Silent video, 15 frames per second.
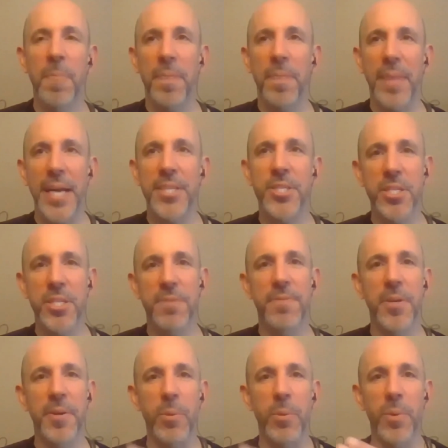That's just
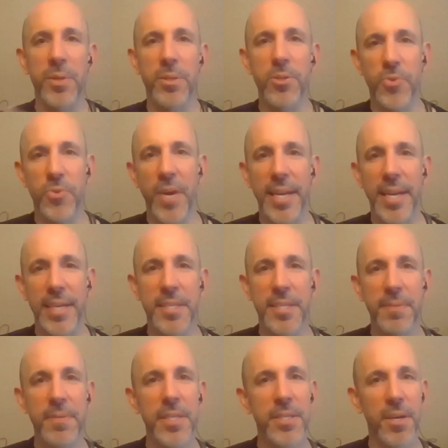figuring out what those right
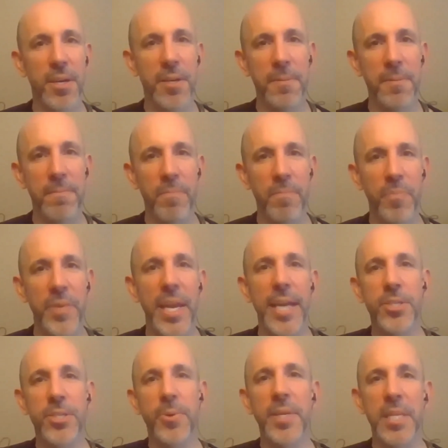activities are and
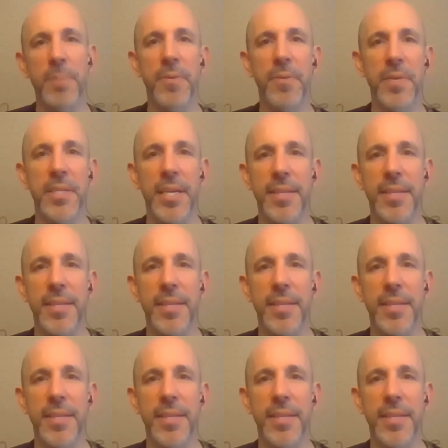doing them every day.